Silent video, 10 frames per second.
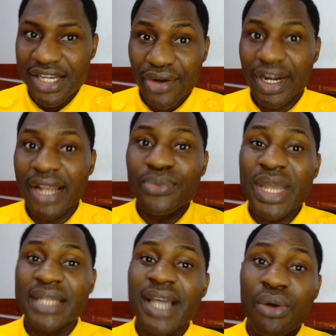all right,
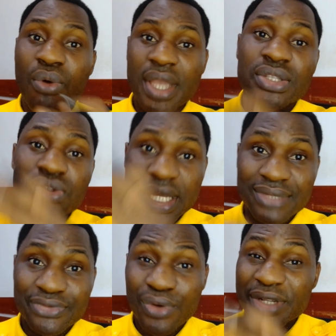when they are going to
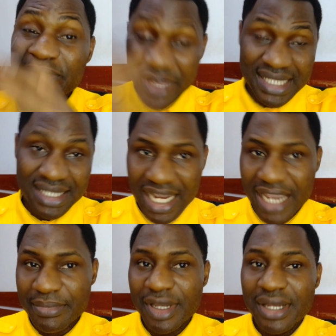for the first
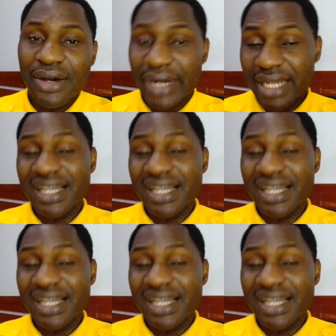time, all right?